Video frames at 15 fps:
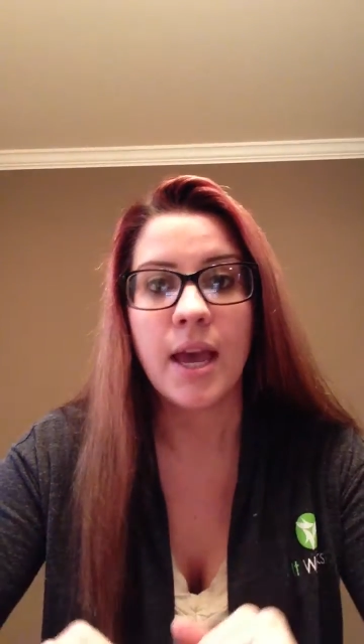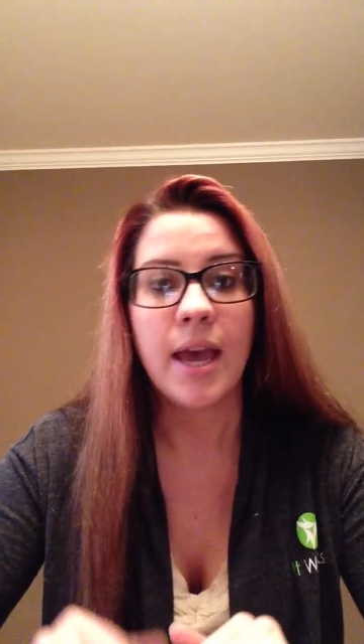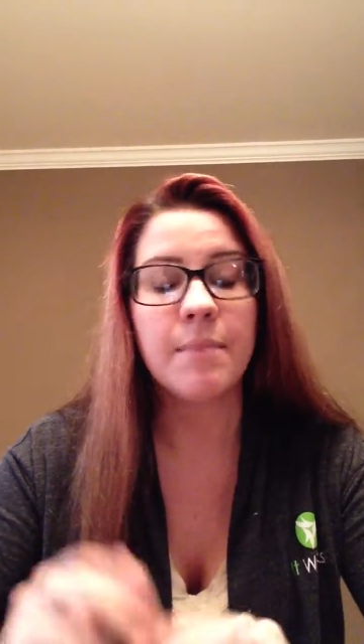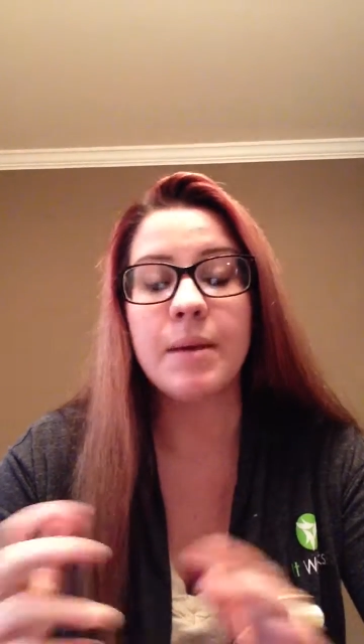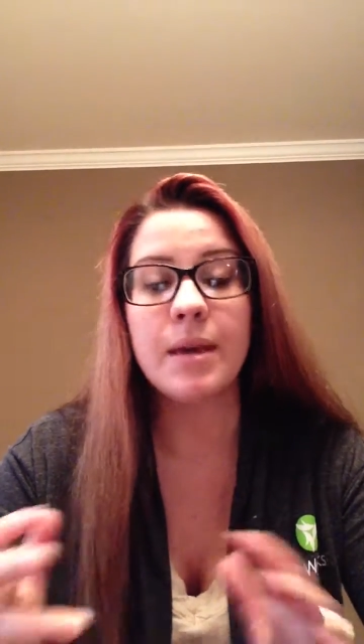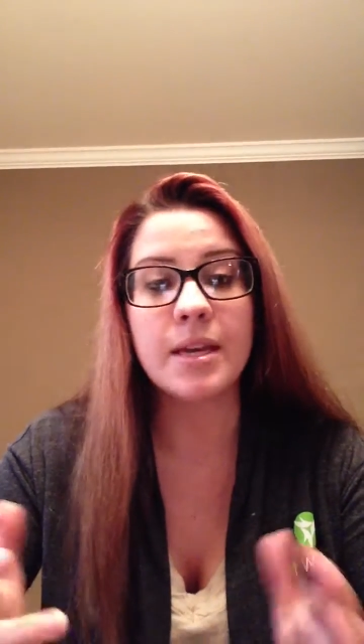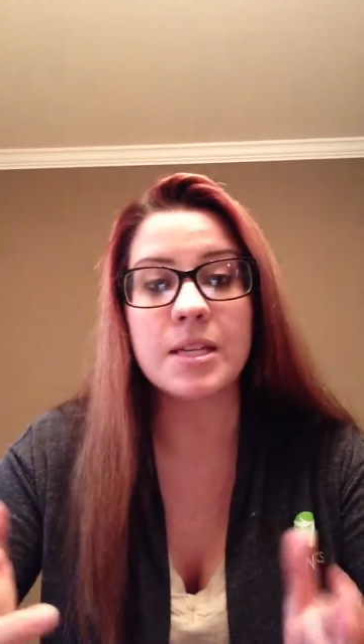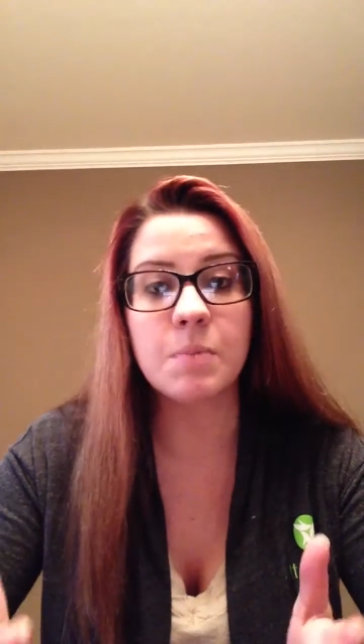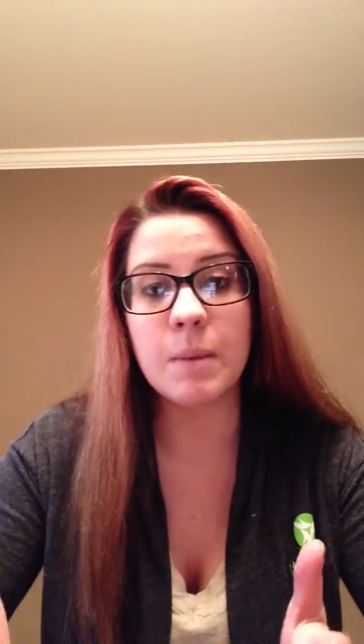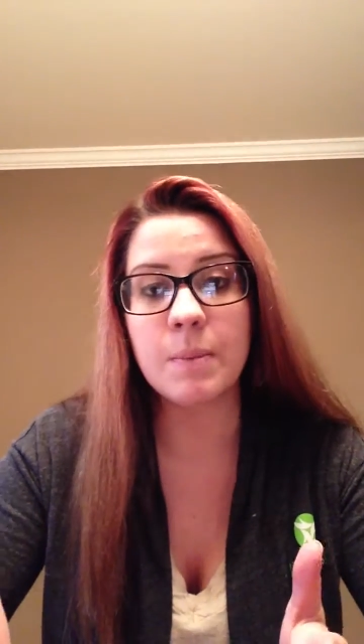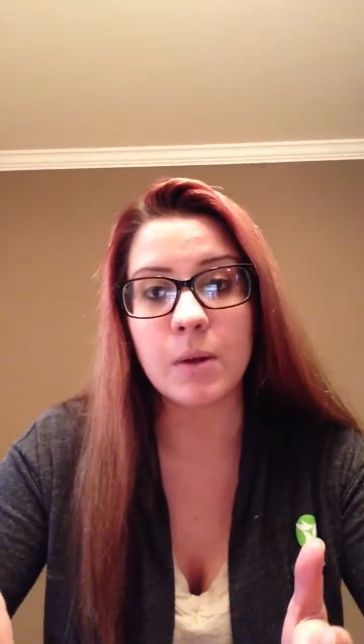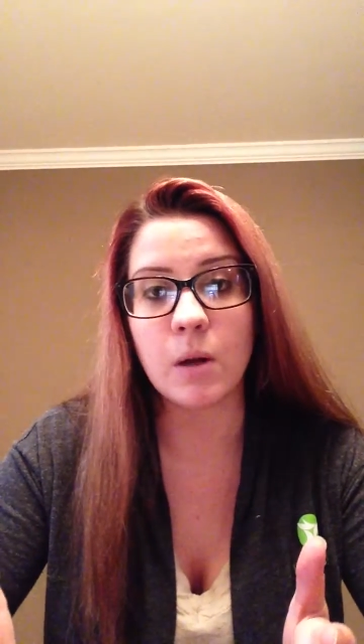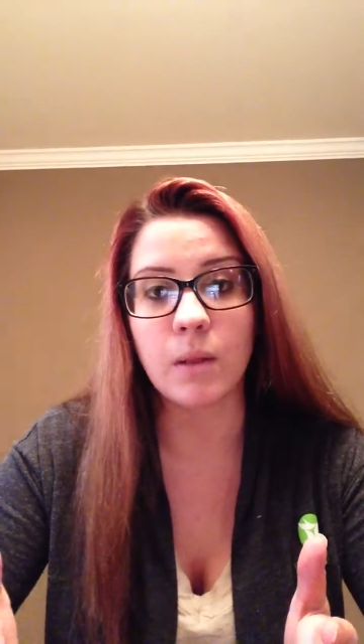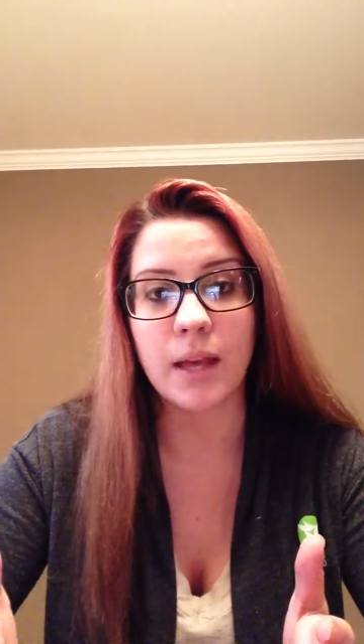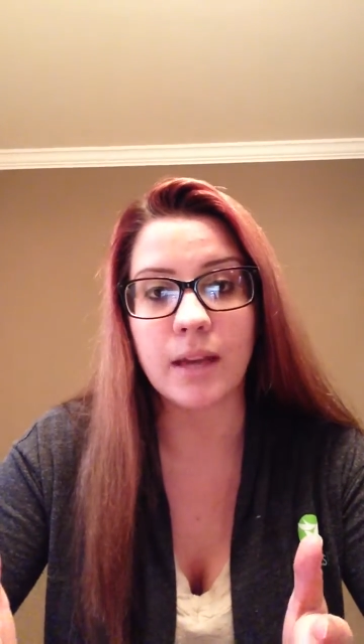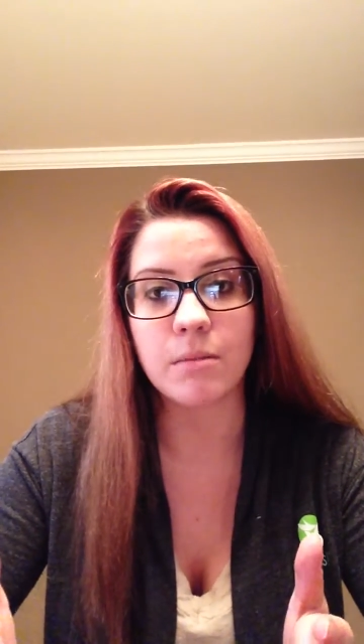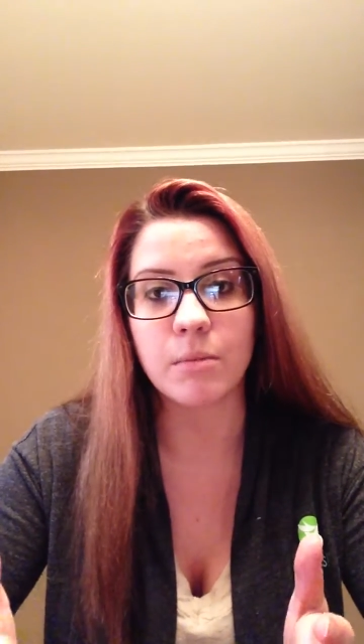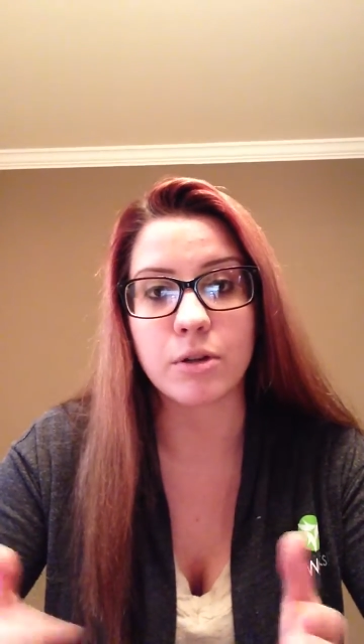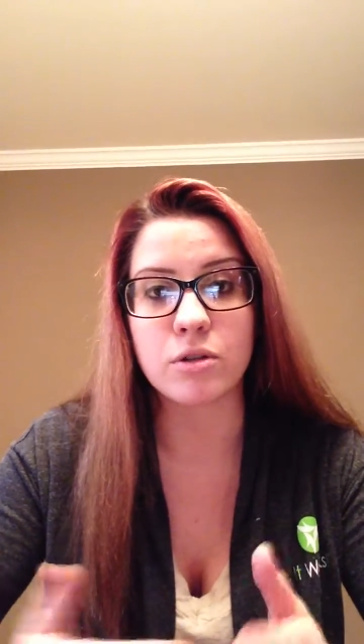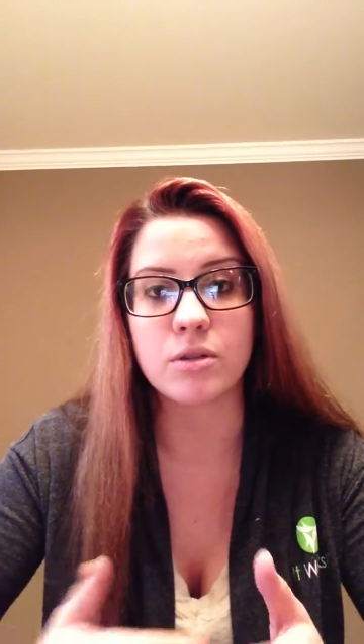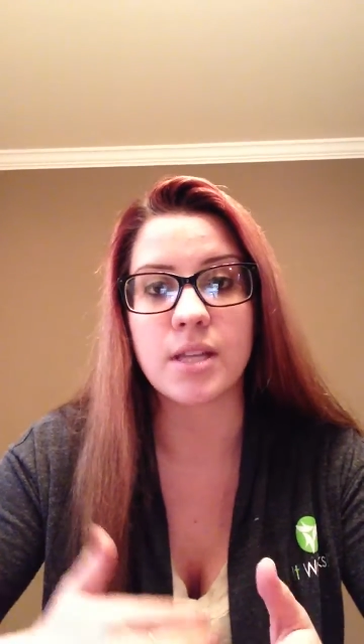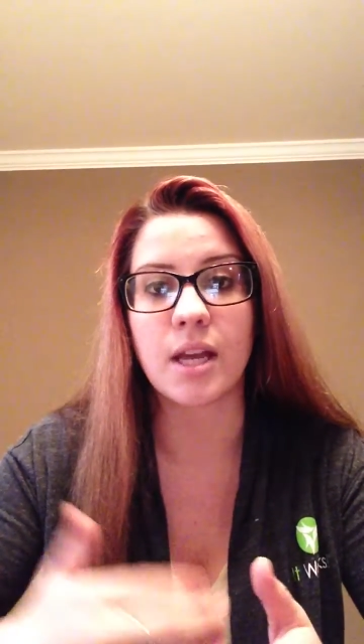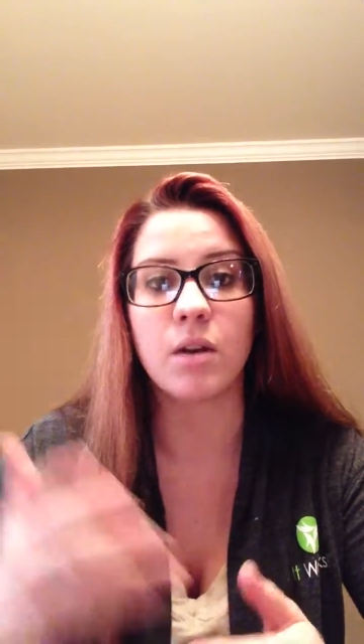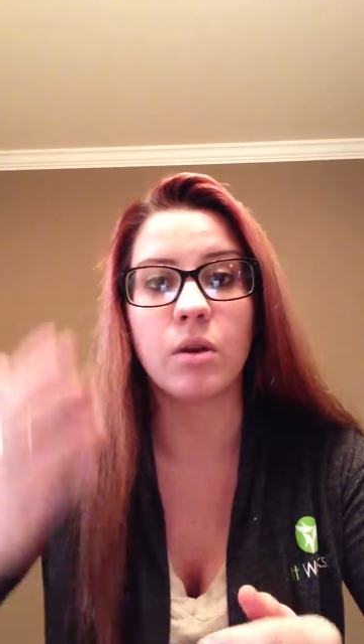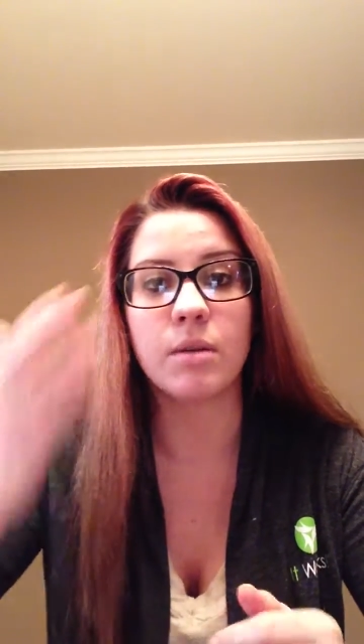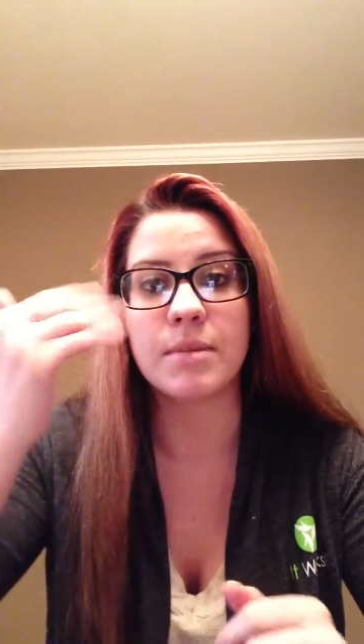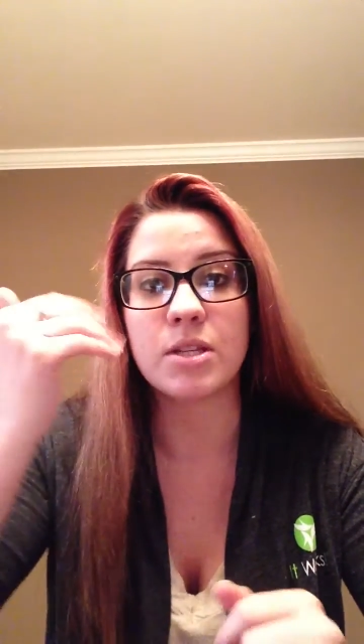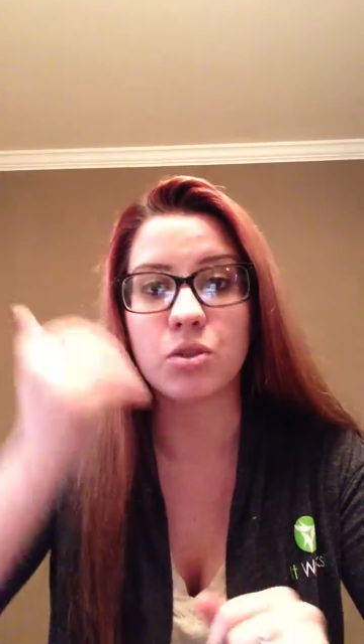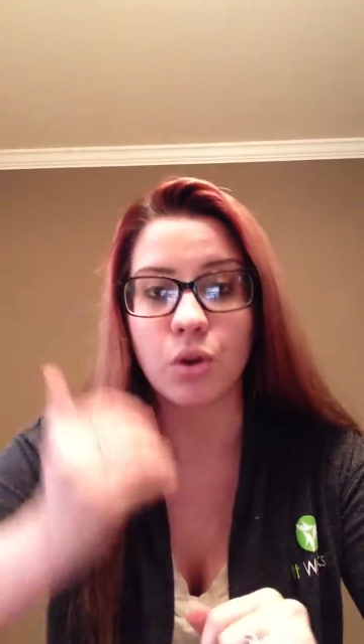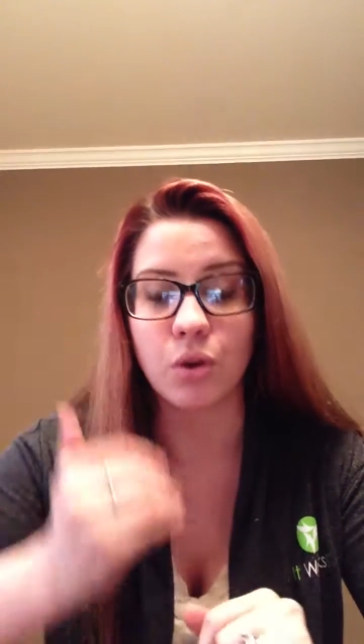And because people don't like commercials, they don't want
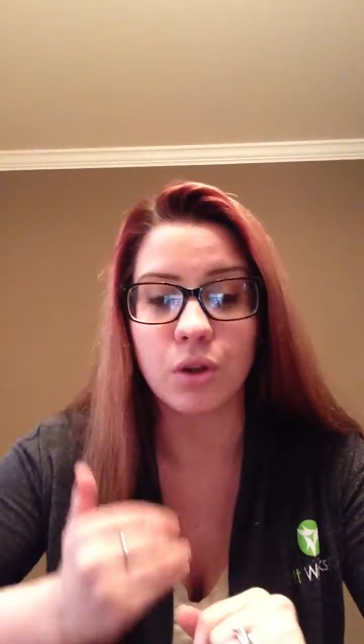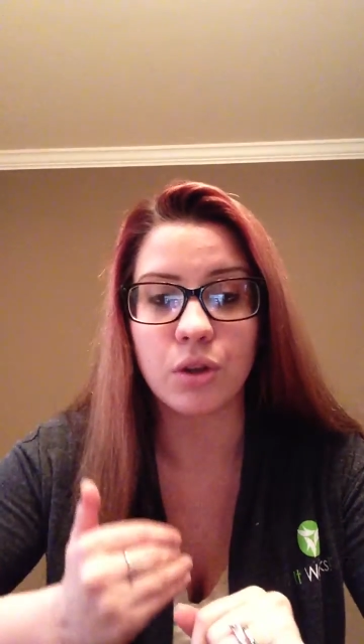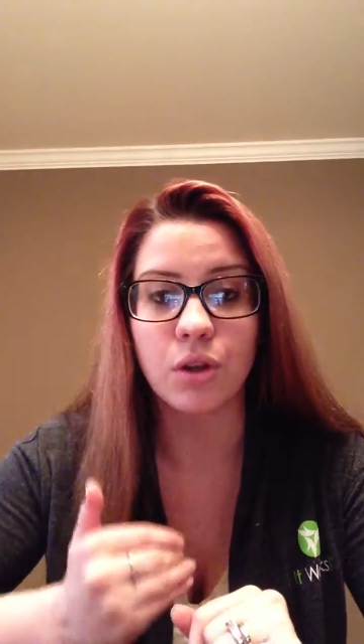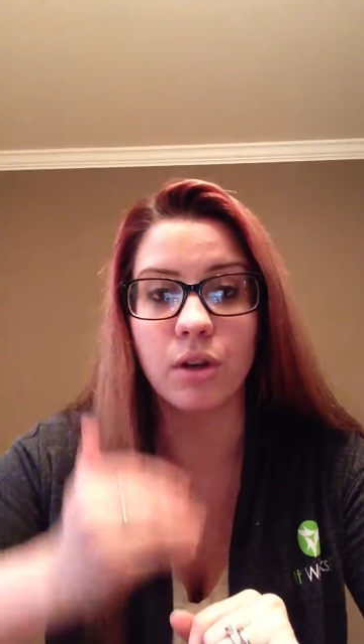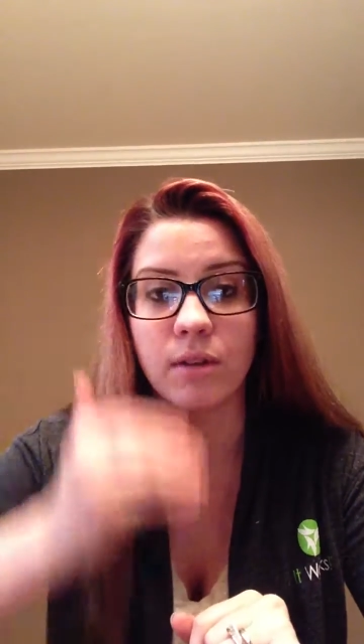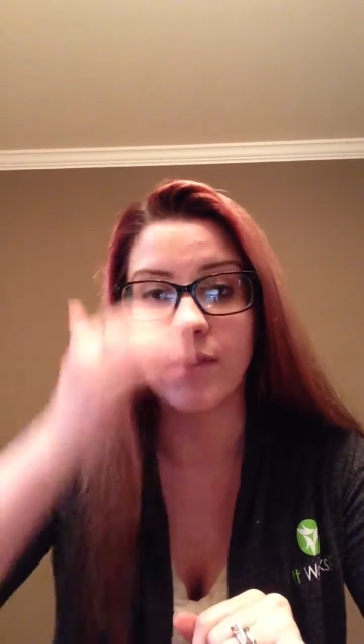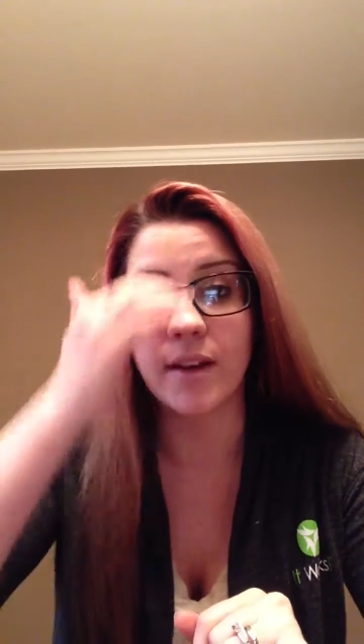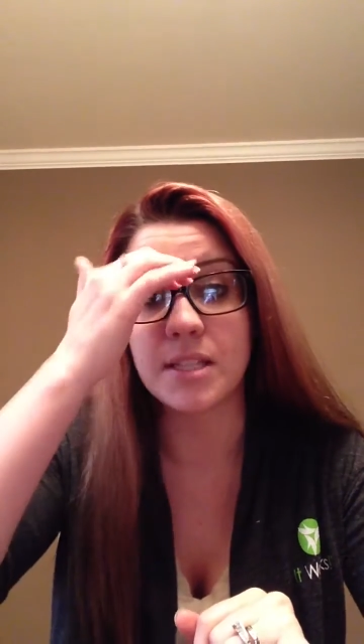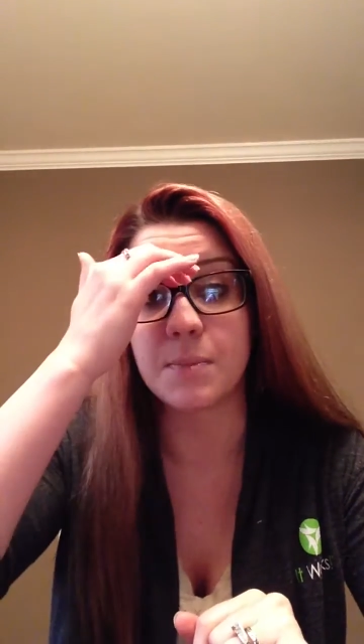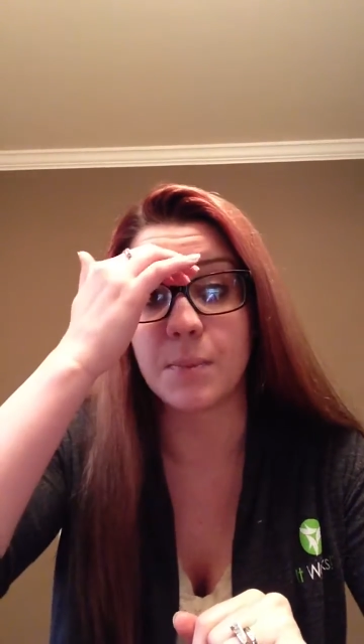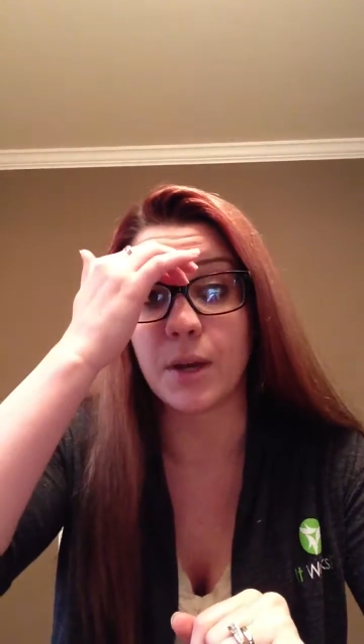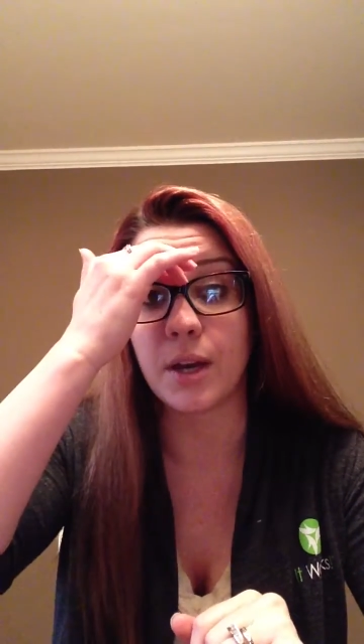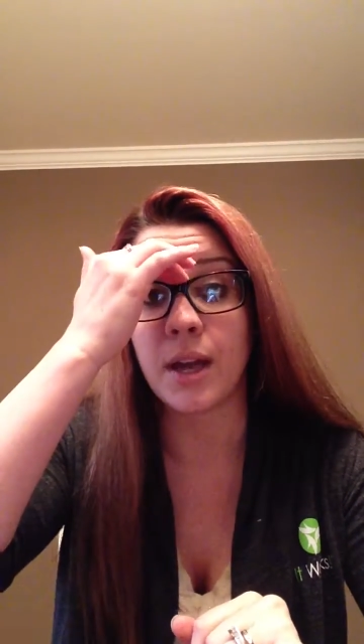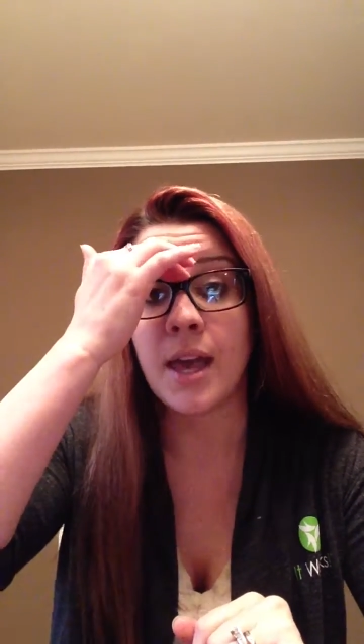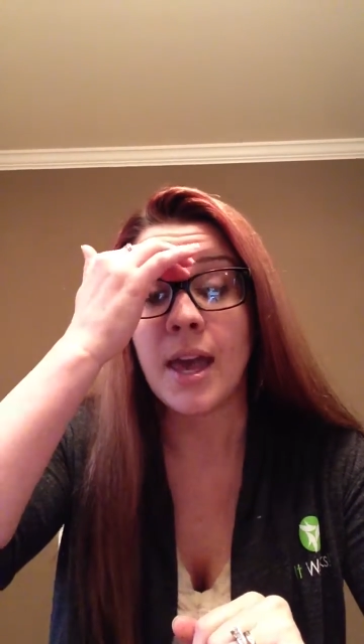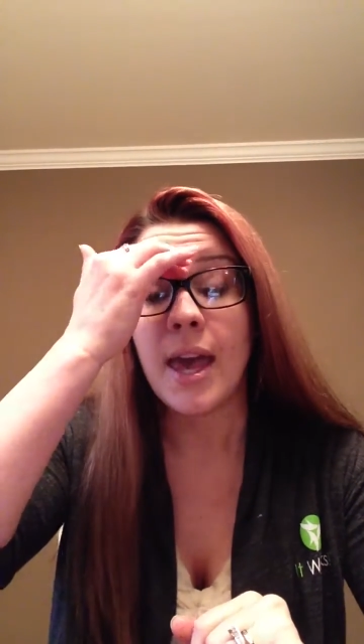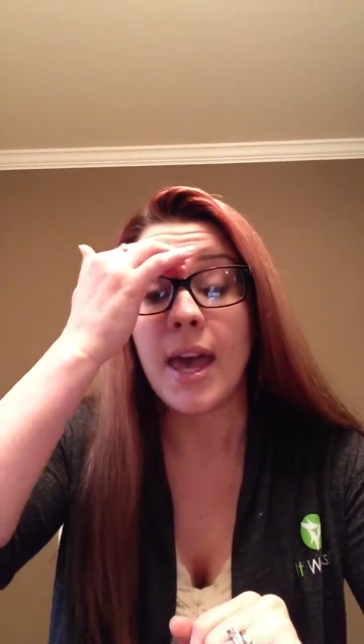to be scrolling through their Facebook